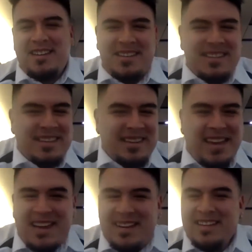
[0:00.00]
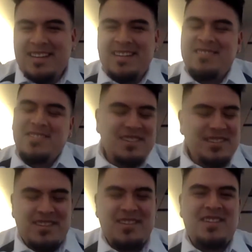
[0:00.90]
The yelling, well,
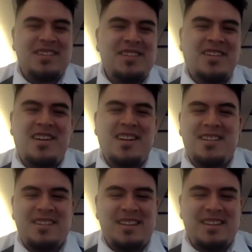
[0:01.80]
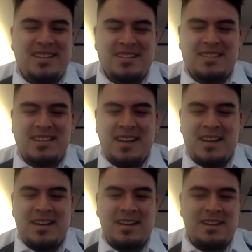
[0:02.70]
you know how it is.
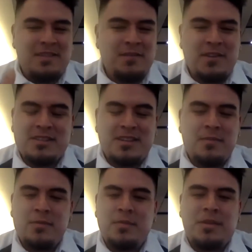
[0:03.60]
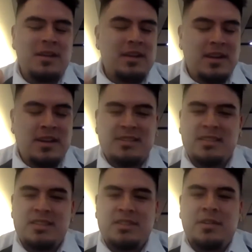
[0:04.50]
The first day I moved in, I got
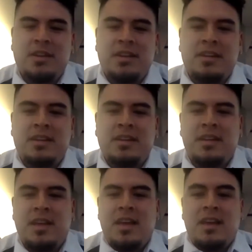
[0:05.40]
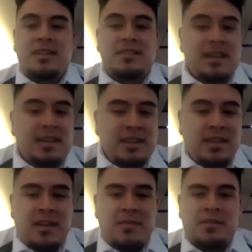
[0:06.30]
situated. Second day
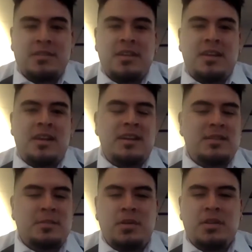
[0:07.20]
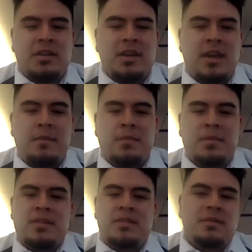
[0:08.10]
I was there, I explored the
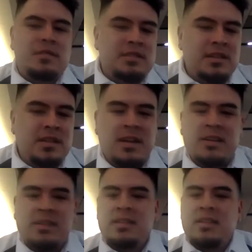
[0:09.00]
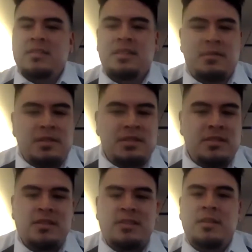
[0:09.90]
campus. I went to the dining center, I went to
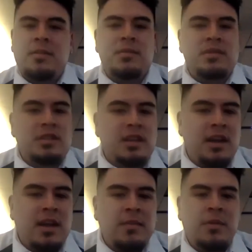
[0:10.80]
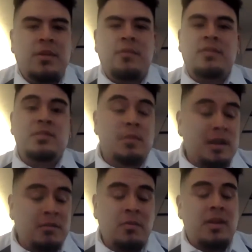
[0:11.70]
the gym, I went to the library, I went to
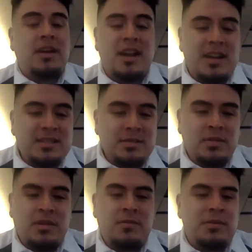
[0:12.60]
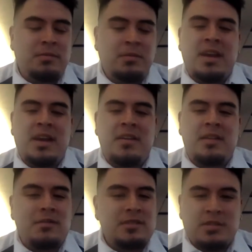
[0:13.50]
where my classes were going to be held.
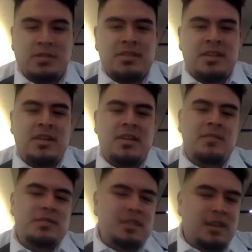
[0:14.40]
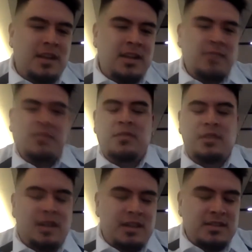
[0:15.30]
I was so excited. I was in class before
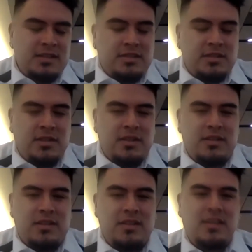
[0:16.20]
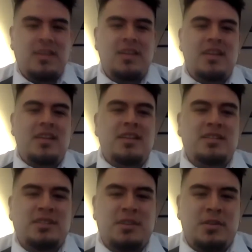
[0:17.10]
classes started.
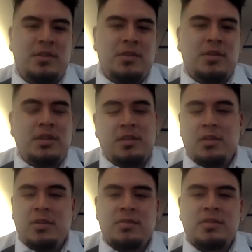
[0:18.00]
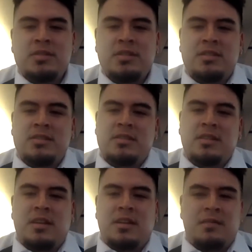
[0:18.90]
So the dorms was just
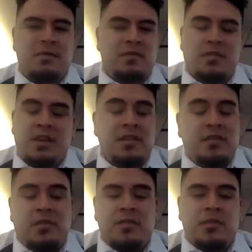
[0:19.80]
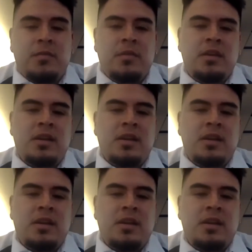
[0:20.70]
very fun for me.